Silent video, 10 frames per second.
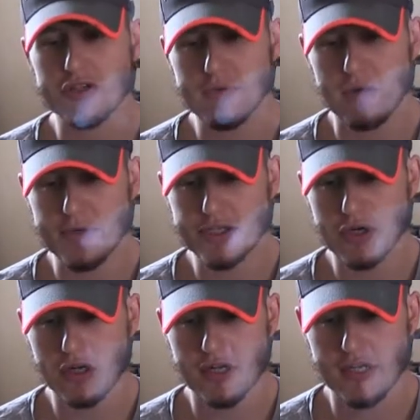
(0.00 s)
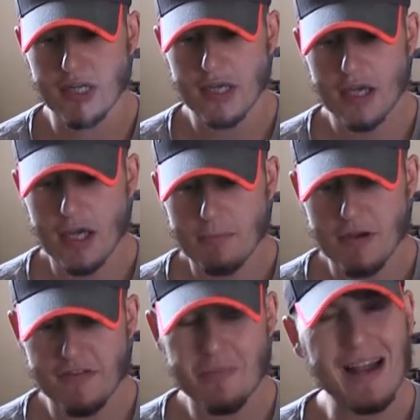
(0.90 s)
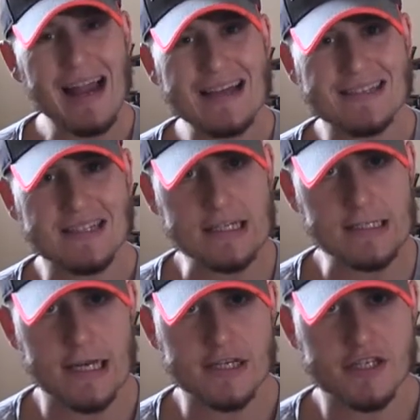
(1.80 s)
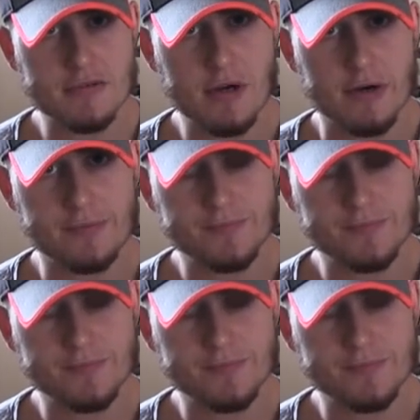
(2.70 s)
as well, bit of chocolate and a bit of a molassesy taste as well.